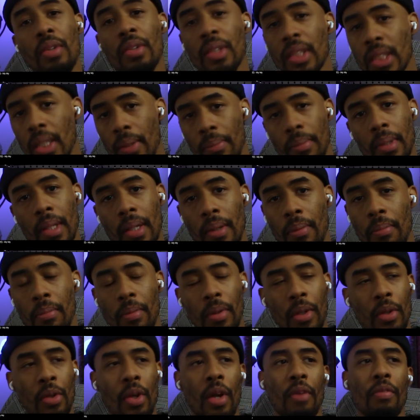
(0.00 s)
on something,
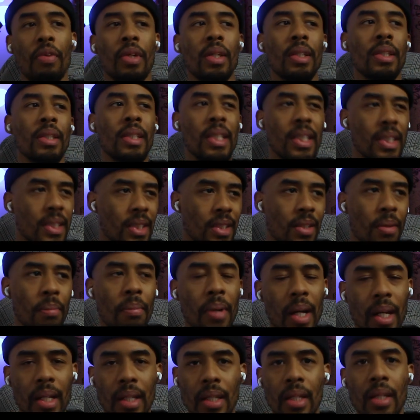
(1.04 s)
you ever diss
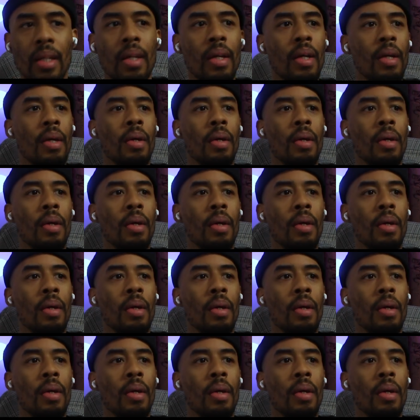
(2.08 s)
somebody,